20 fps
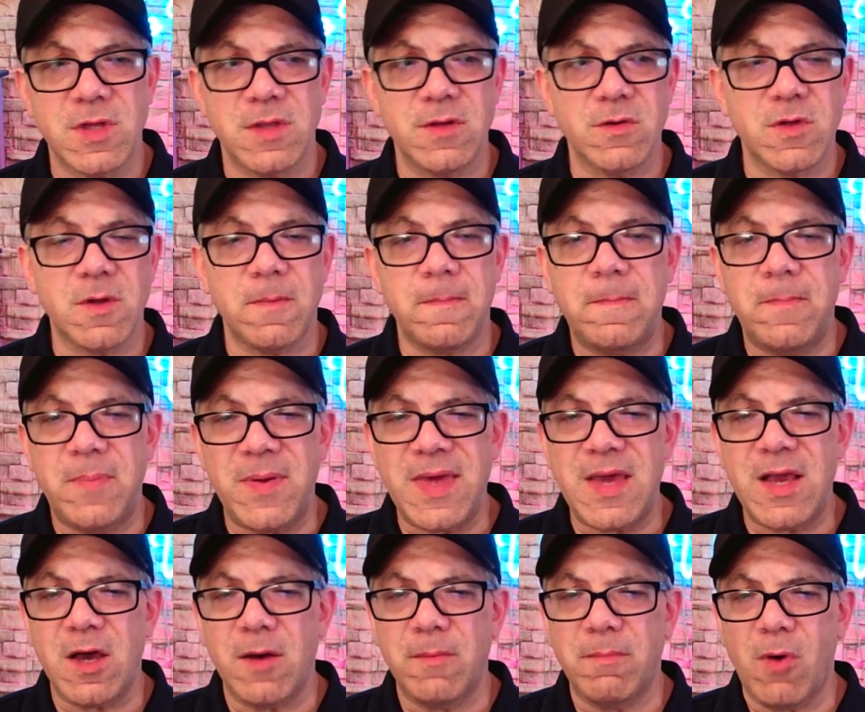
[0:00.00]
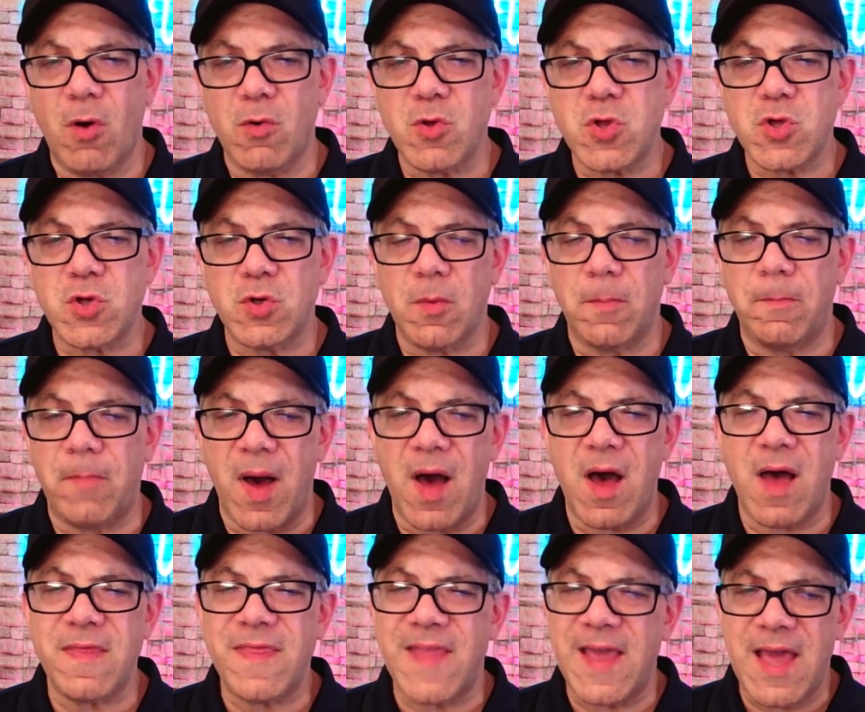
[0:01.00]
and there's a big emotional
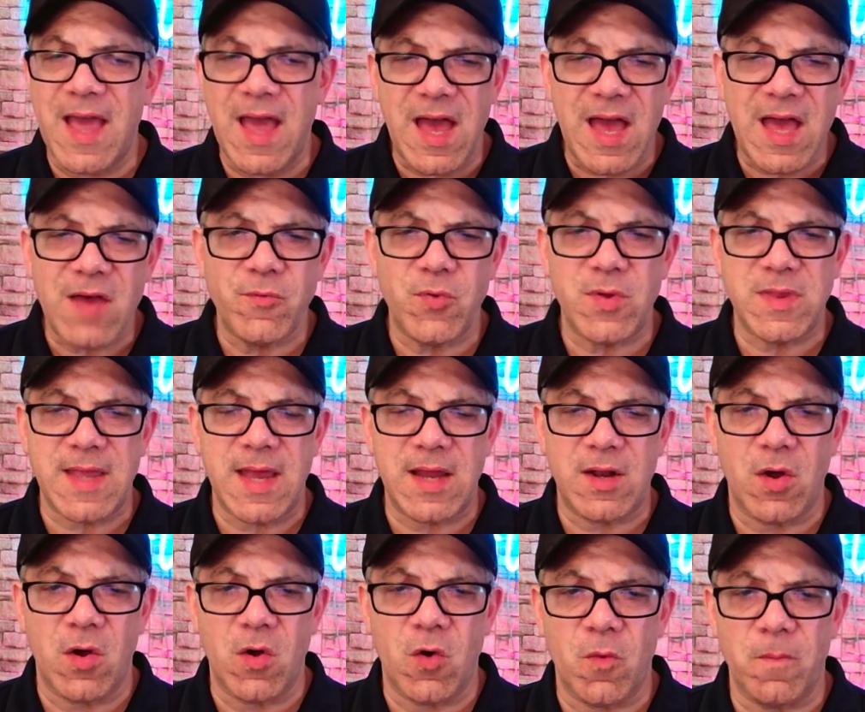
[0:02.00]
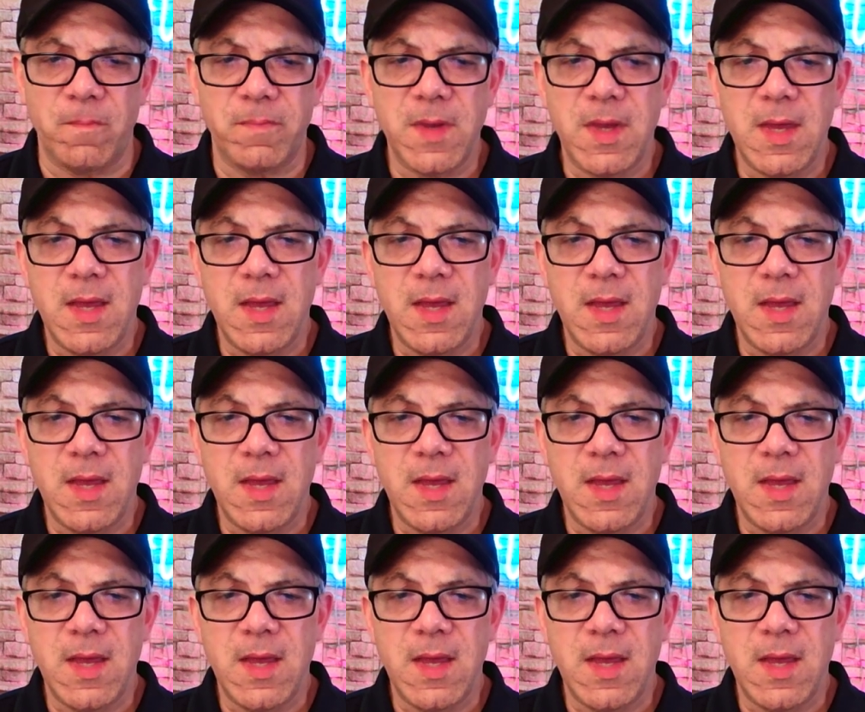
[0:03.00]
bond they have with that home.